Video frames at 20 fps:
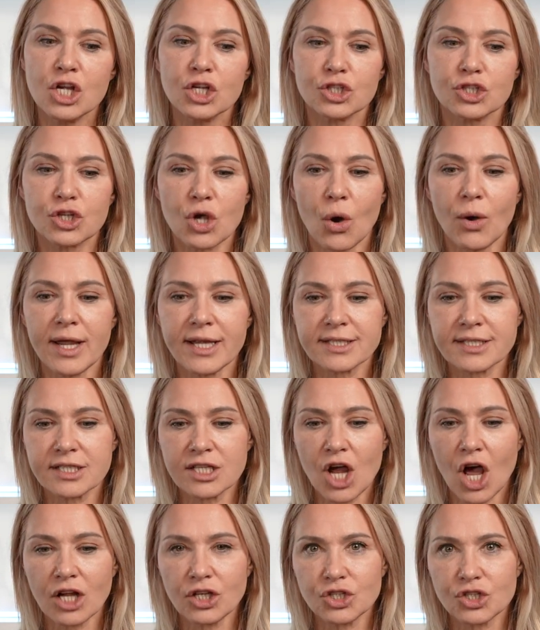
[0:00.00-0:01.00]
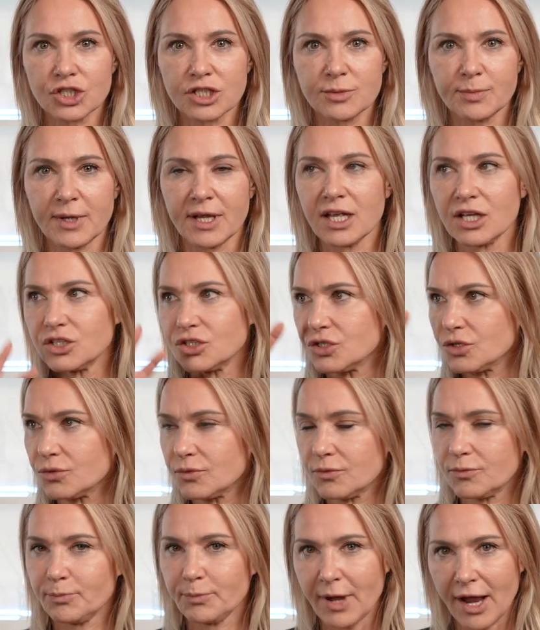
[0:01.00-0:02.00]
So it's not just because
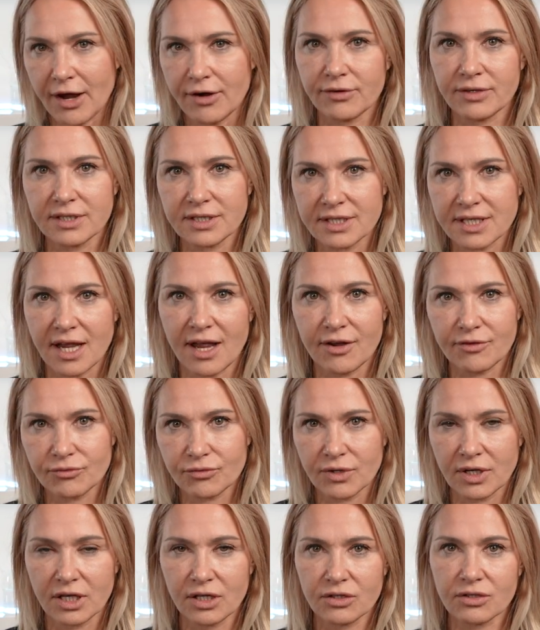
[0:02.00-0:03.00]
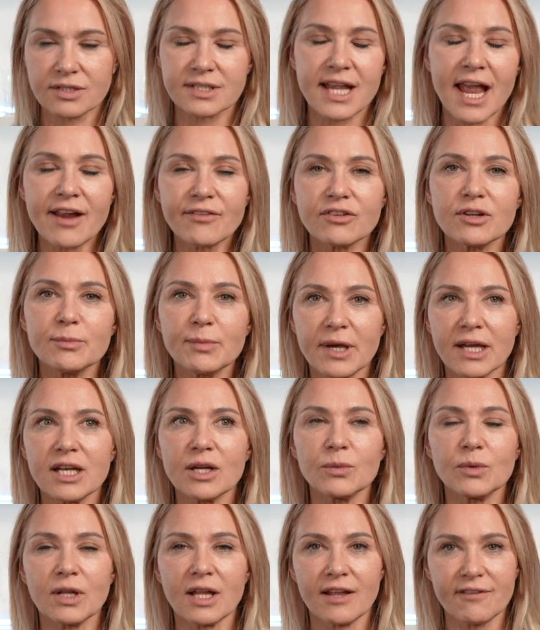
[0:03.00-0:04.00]
your parents have wrinkles.
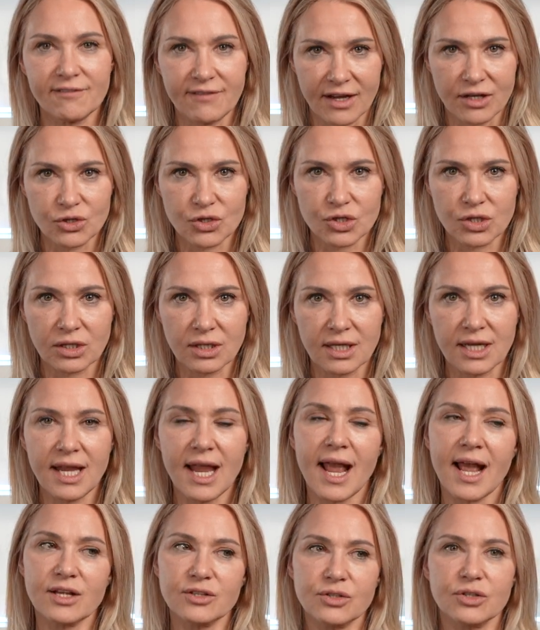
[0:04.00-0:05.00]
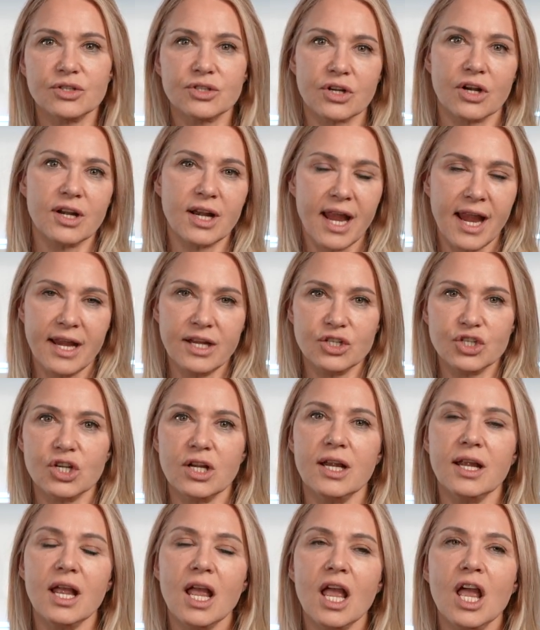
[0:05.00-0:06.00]
Everybody will eventually, as you start
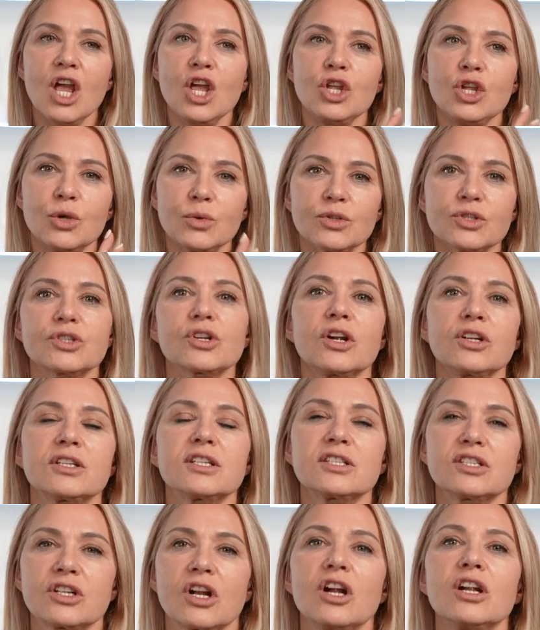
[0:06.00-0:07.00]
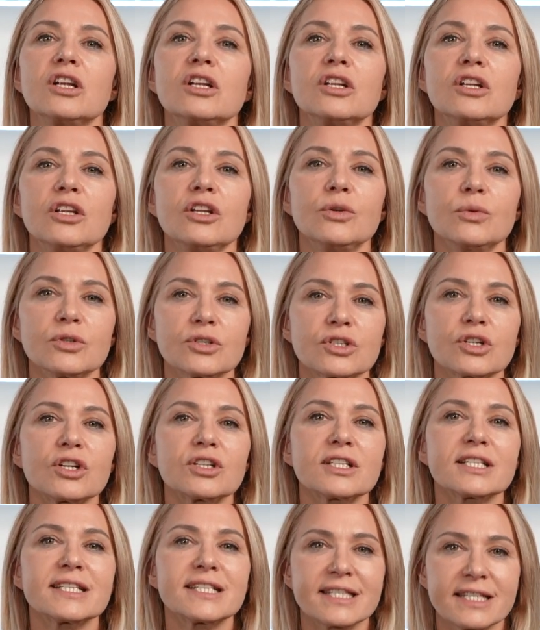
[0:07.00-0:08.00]
aging, you will start
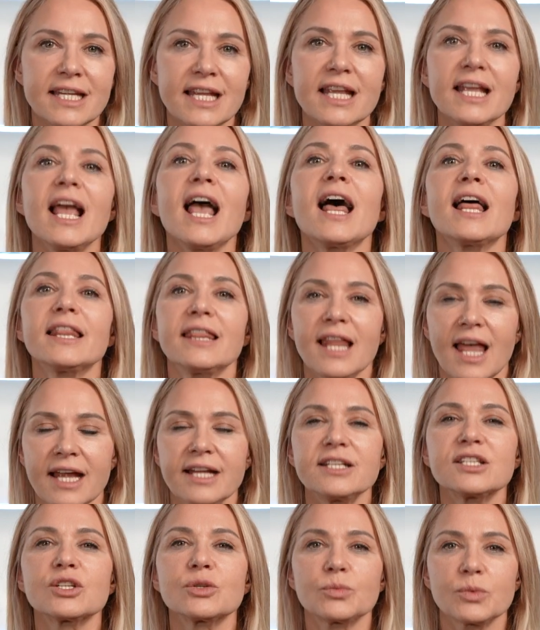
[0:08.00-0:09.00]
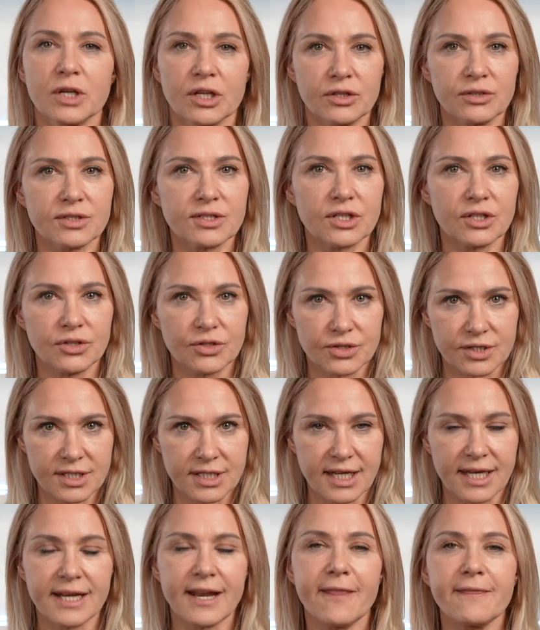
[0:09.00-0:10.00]
to see lines and wrinkles in your
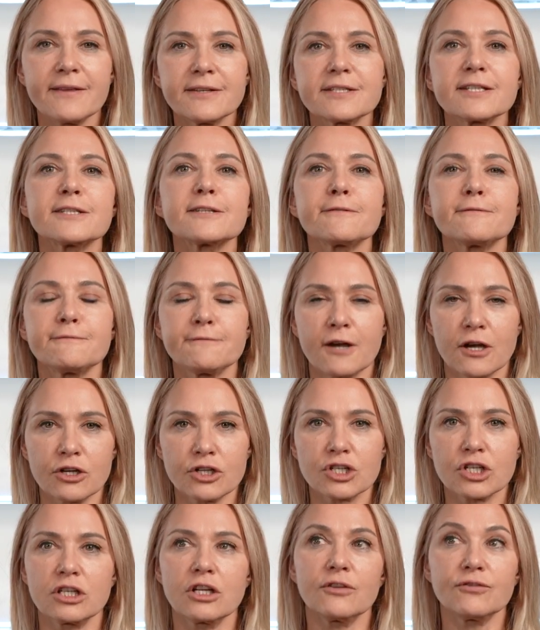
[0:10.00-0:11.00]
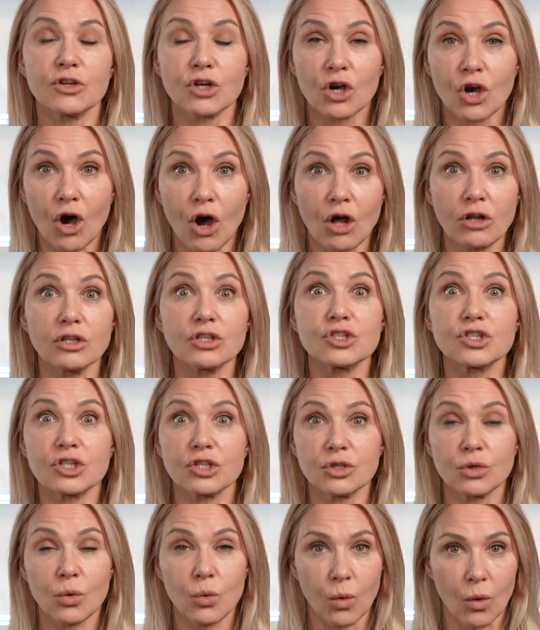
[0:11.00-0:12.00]
skin. And this is a function of your
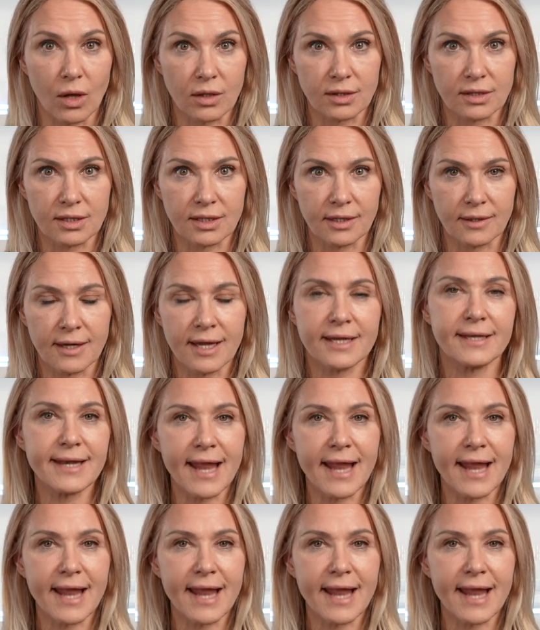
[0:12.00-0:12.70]
collagen quality.